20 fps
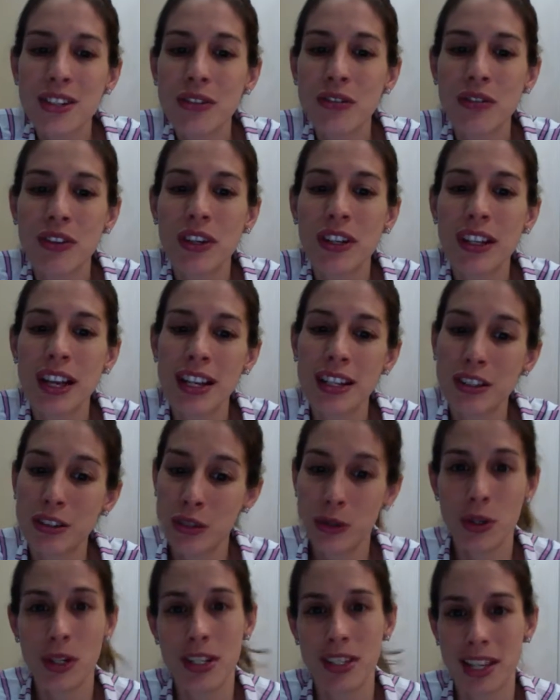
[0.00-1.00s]
to feel like
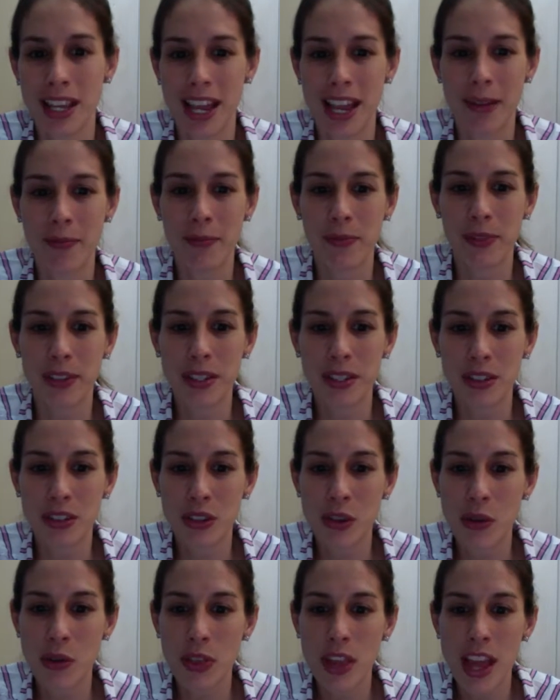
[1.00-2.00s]
students again,
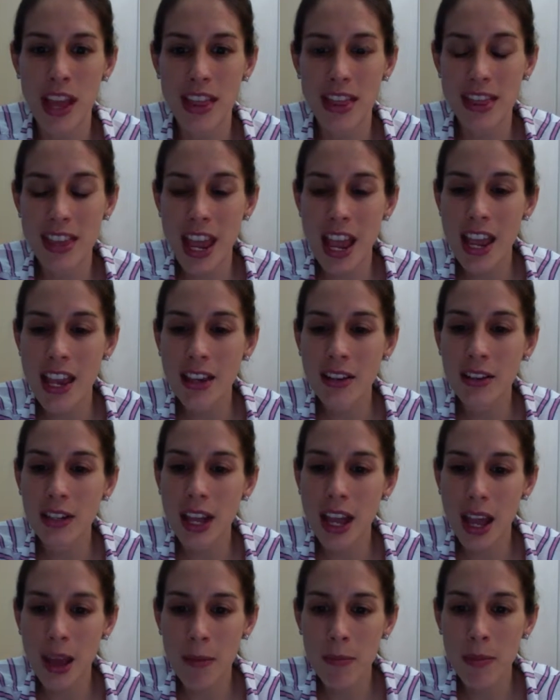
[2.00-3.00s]
so that they
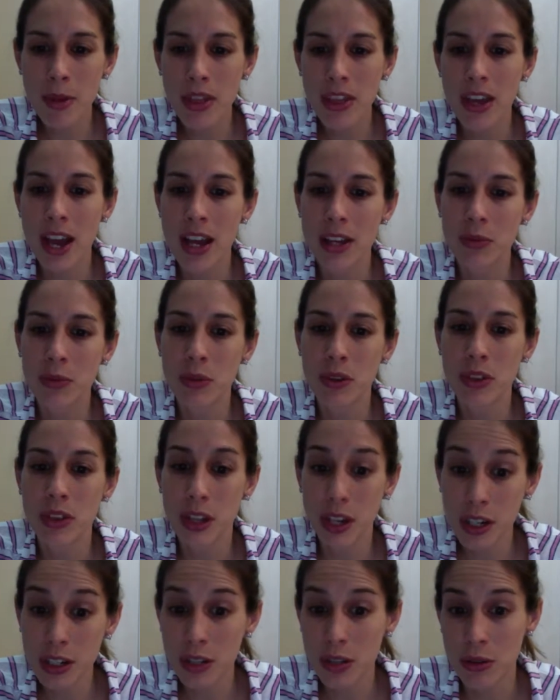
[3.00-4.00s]
could empathize with
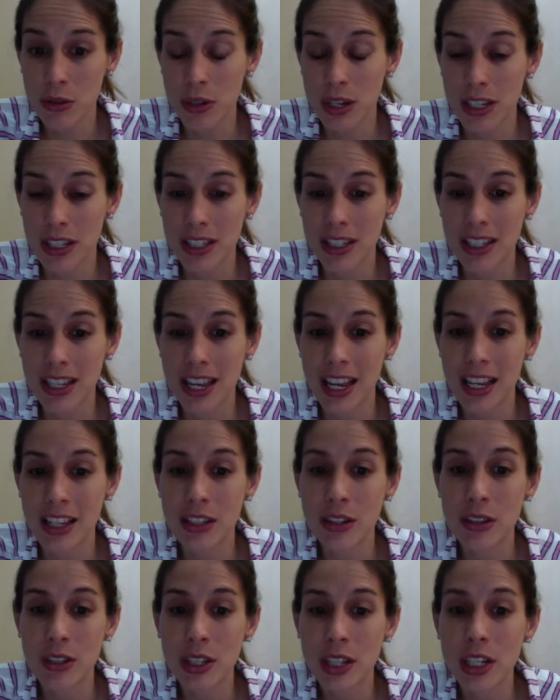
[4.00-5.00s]
their students and
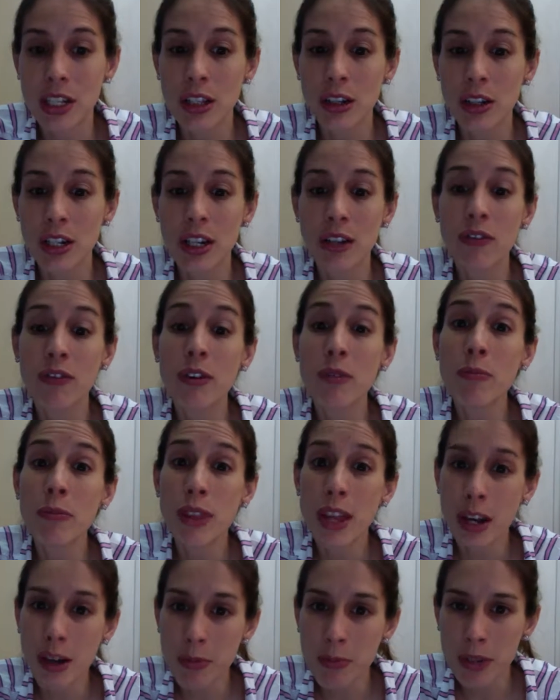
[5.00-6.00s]
to see learning from
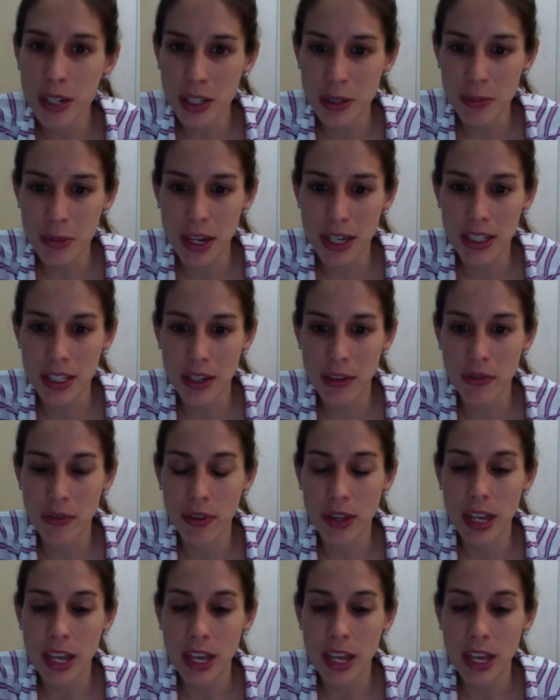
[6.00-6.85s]
their perspective,